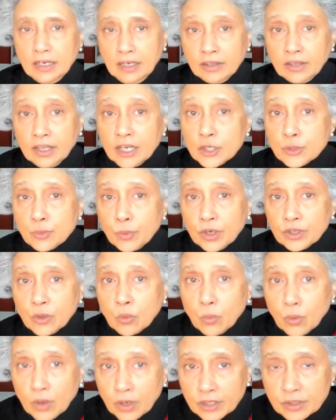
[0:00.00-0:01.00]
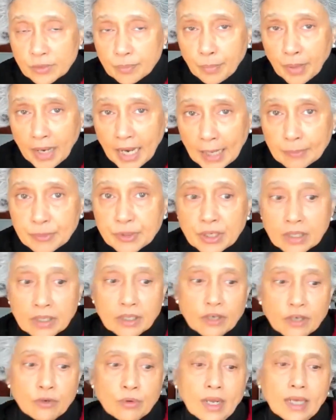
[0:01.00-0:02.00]
things were the worst perhaps in
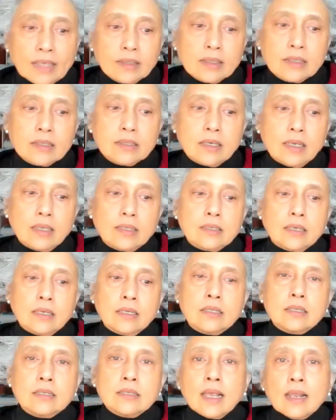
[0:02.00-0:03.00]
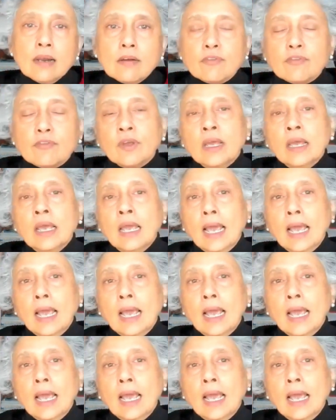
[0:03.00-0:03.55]
the United States itself.